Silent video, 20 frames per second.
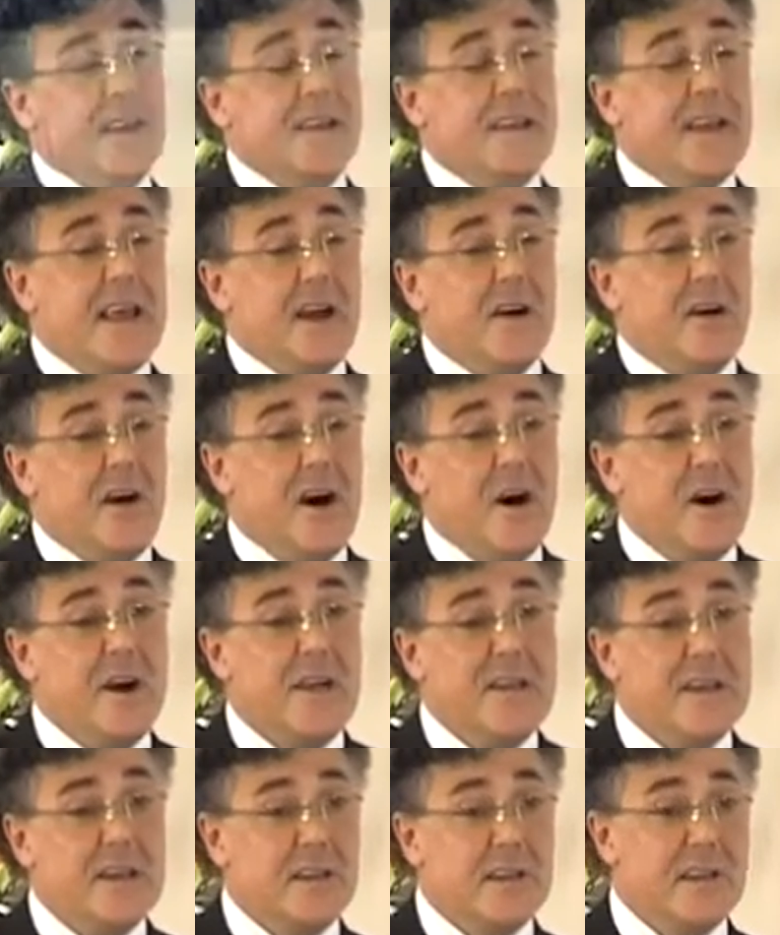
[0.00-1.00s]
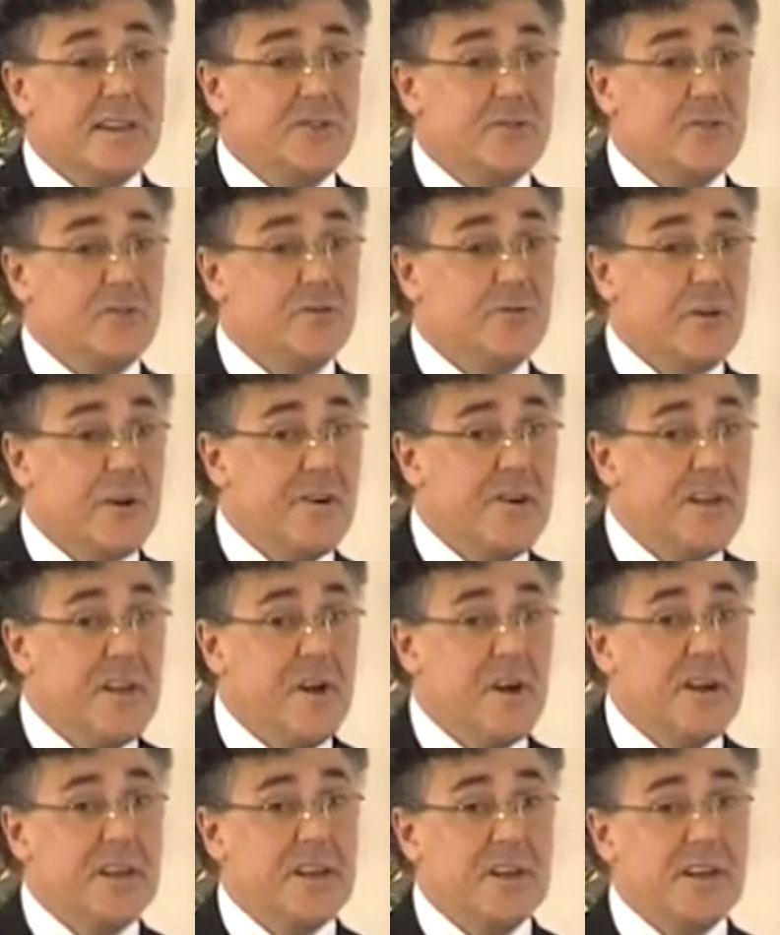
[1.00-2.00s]
Now, high cholesterol, very
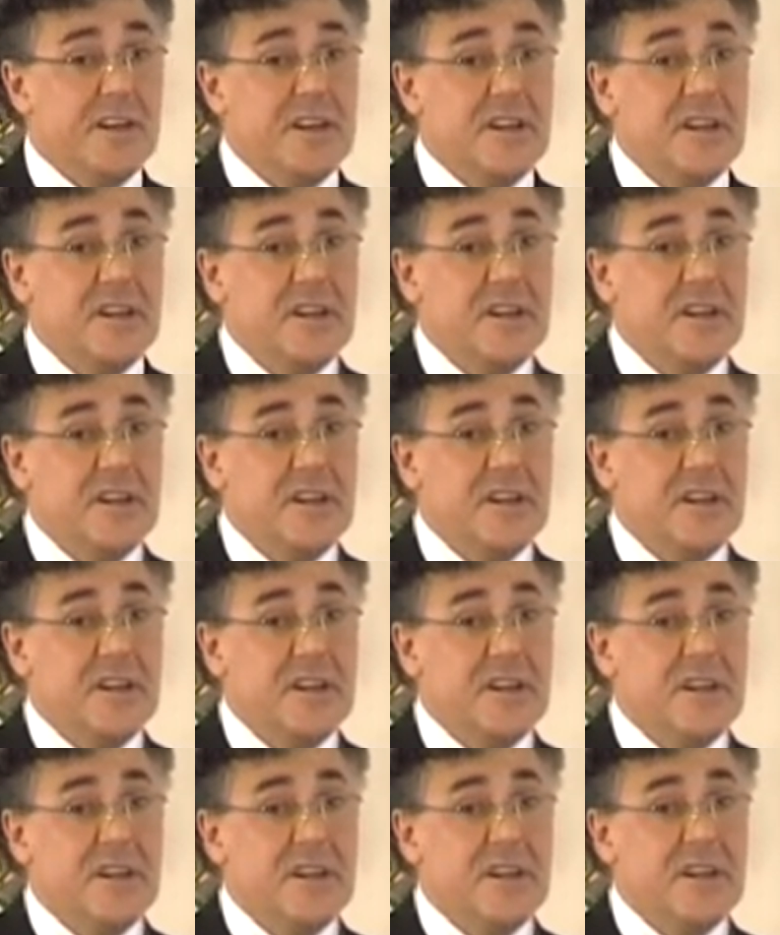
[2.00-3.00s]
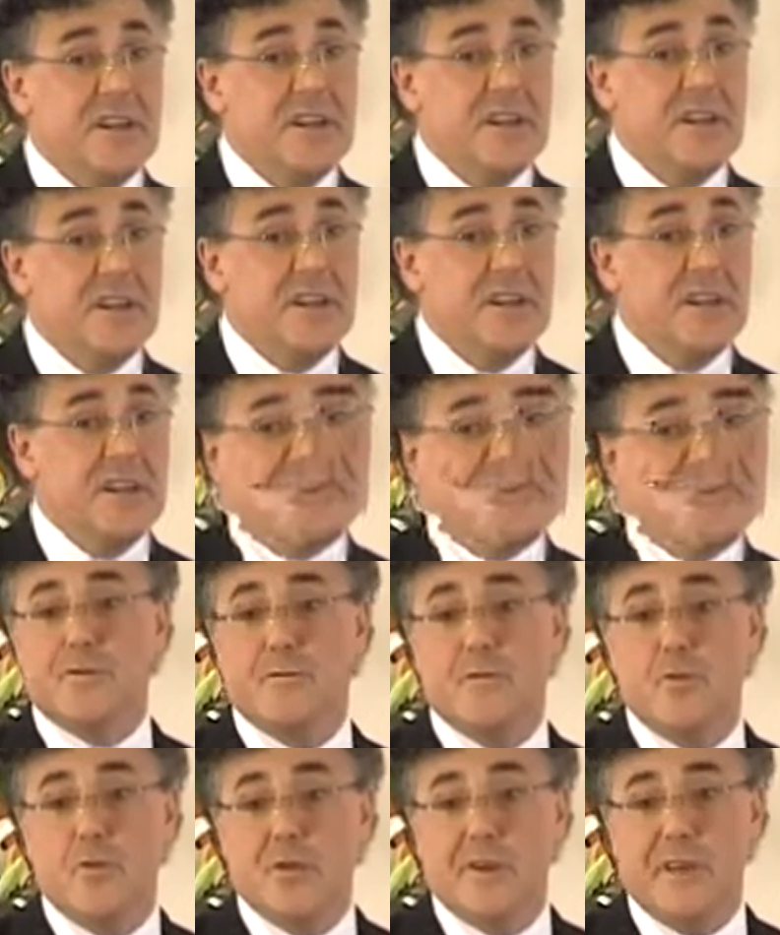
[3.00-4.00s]
high in the age of
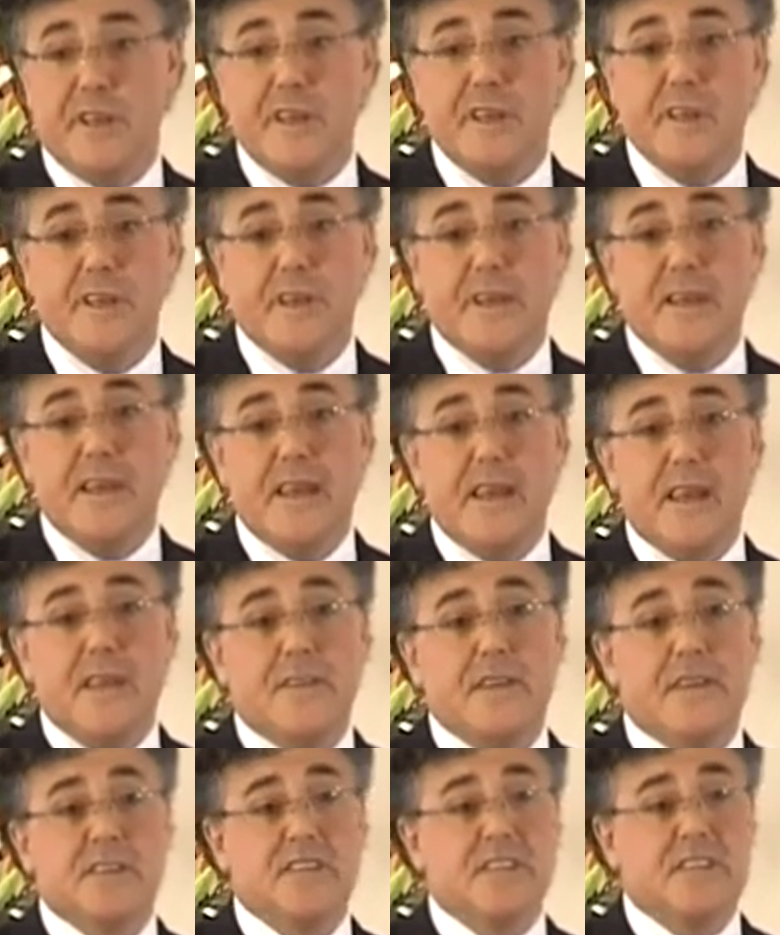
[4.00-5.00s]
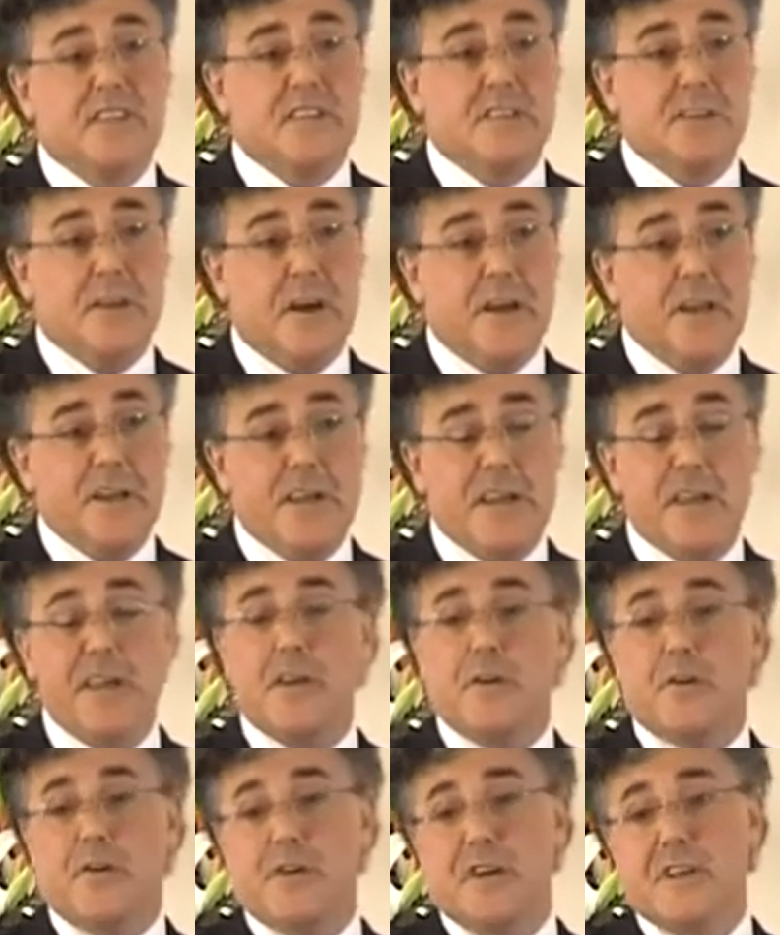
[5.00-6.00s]
40, there's a slight
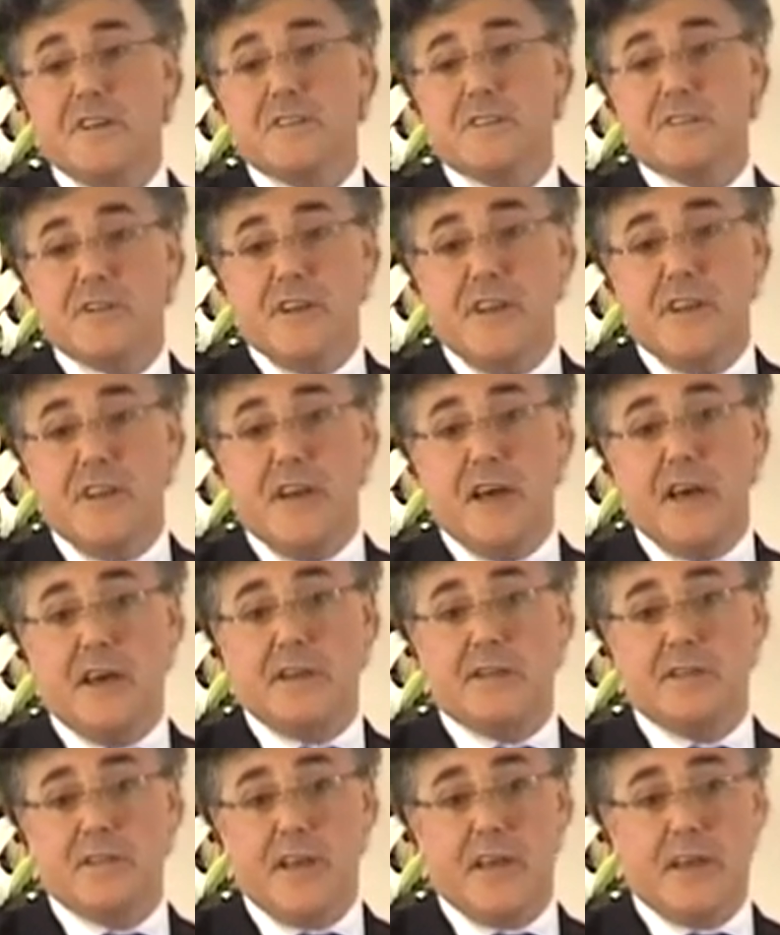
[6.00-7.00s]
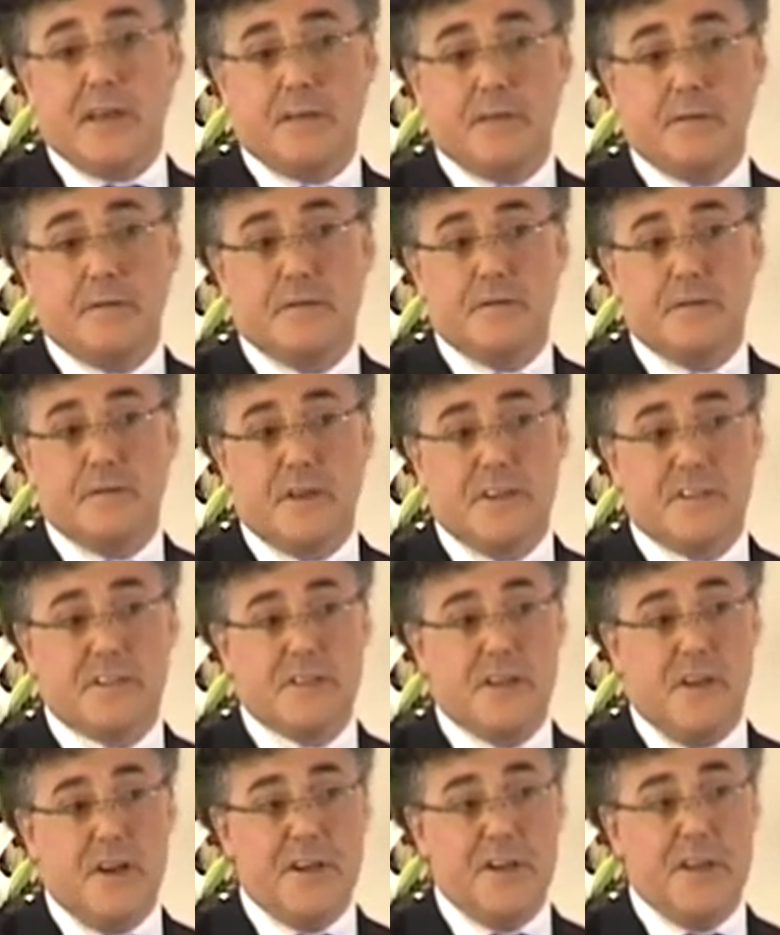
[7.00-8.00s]
increase in heart attack, a
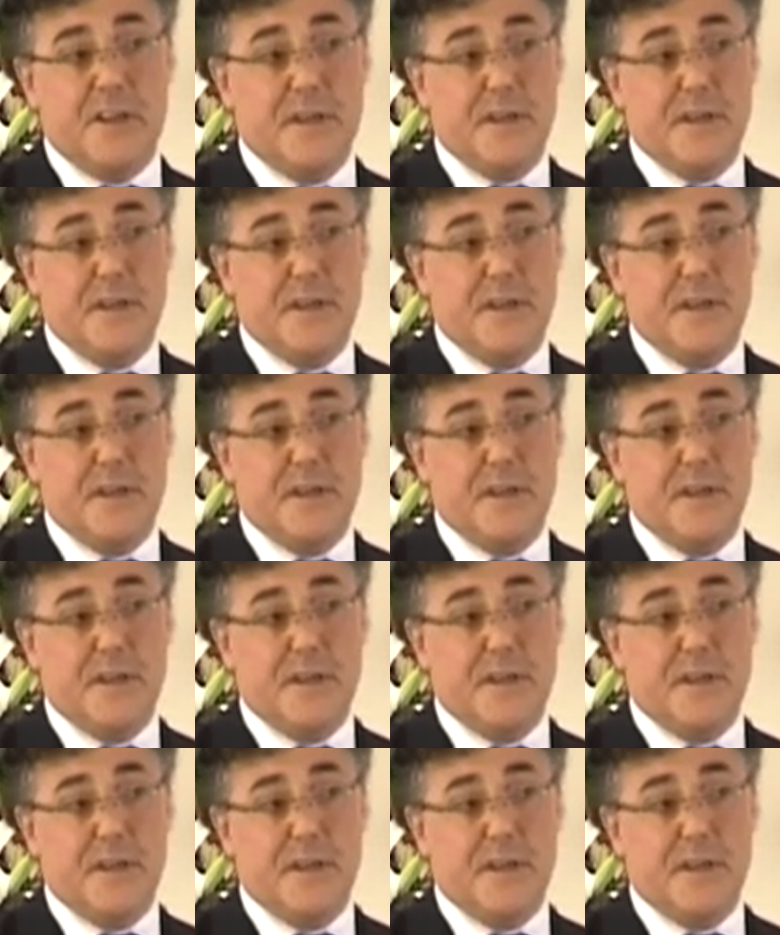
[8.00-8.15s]
slight.